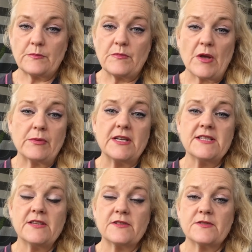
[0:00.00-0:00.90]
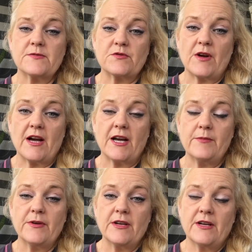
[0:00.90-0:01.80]
Please hit the
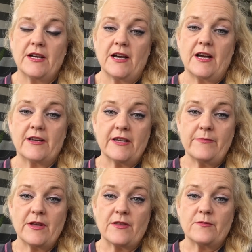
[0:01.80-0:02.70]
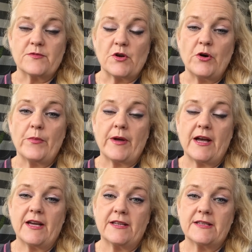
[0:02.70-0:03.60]
subscribe, give me a thumbs up,
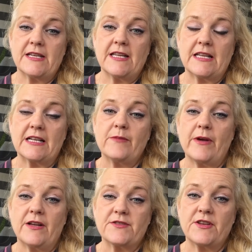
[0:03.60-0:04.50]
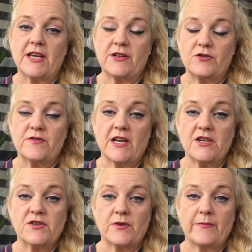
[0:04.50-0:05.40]
and hit the little bell so you get
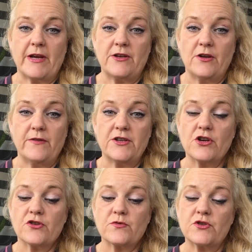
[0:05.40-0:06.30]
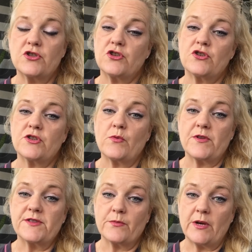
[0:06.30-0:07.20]
notifications when I make new videos, which is usually
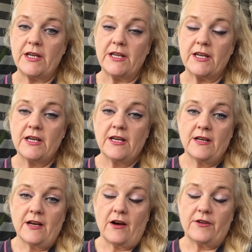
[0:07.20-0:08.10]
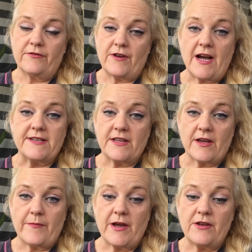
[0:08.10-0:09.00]
once a week on a Friday
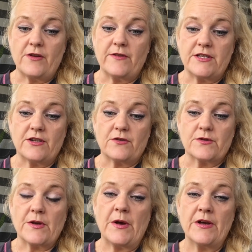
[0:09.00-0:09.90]
that I make new videos.